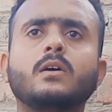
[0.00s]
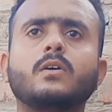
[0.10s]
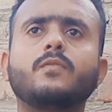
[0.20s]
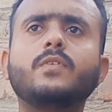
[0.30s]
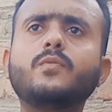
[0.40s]

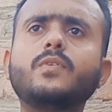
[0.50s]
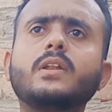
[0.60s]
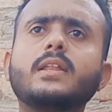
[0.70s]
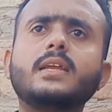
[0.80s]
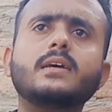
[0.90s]
When we
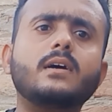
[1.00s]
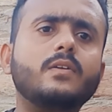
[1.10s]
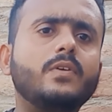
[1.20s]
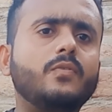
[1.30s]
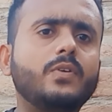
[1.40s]
read
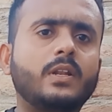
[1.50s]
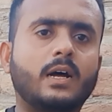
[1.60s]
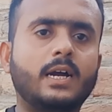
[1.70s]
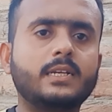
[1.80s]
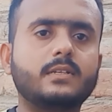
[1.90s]
or when we
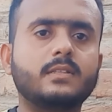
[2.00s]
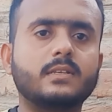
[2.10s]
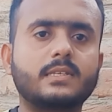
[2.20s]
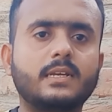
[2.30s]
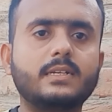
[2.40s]
write the
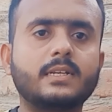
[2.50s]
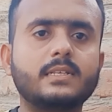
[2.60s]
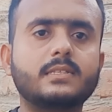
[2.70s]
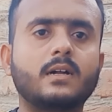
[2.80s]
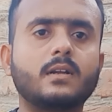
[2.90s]

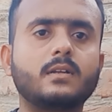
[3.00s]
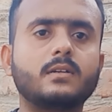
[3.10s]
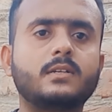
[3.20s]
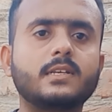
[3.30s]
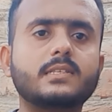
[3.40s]
sentence or
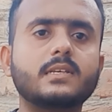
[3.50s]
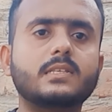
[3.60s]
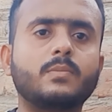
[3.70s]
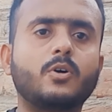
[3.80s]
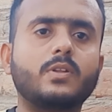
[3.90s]
discuss
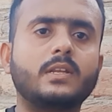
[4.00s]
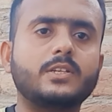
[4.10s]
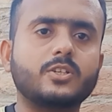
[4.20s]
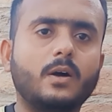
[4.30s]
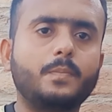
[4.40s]
about any
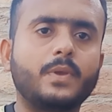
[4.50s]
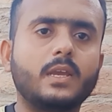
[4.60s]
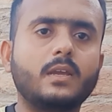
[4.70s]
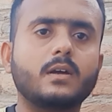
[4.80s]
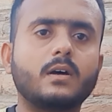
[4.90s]

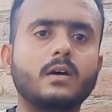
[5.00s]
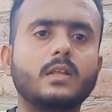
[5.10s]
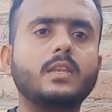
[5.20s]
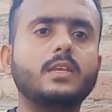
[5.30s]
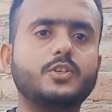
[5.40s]
topic or
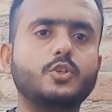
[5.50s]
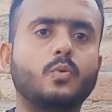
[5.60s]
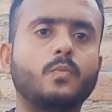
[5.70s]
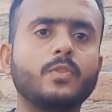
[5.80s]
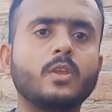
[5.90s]
any
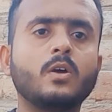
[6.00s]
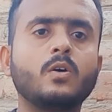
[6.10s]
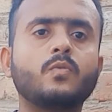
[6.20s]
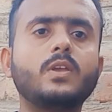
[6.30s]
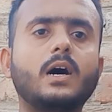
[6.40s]
issue,
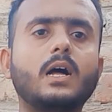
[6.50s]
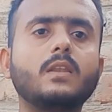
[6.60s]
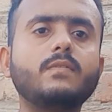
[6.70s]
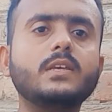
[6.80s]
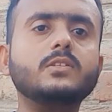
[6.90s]
we
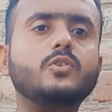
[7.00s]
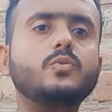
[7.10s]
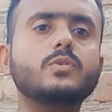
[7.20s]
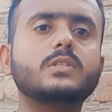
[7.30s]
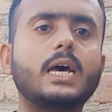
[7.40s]
always
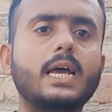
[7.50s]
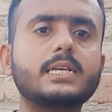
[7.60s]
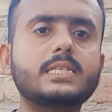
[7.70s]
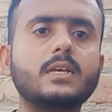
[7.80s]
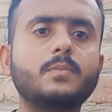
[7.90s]
use the
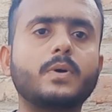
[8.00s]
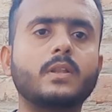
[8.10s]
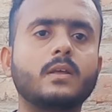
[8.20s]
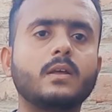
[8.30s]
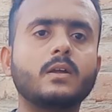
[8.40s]

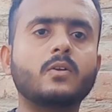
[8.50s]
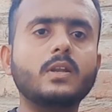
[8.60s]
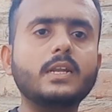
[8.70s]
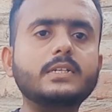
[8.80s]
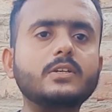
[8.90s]
example
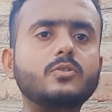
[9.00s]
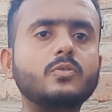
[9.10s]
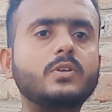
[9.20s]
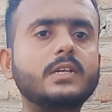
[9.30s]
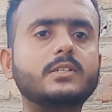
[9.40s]
related to
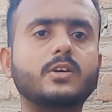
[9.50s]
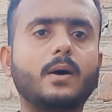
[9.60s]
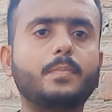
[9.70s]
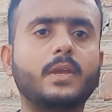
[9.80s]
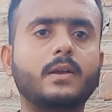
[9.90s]
that
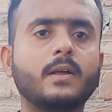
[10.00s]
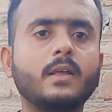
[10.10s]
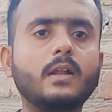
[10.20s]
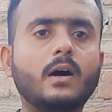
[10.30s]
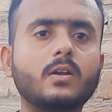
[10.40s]
topic
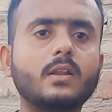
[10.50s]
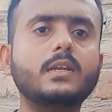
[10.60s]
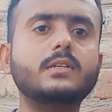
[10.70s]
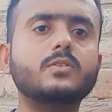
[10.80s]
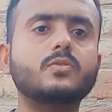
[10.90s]
or
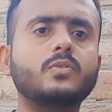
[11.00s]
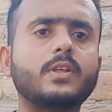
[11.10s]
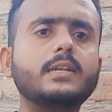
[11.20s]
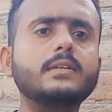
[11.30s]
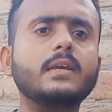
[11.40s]
related to that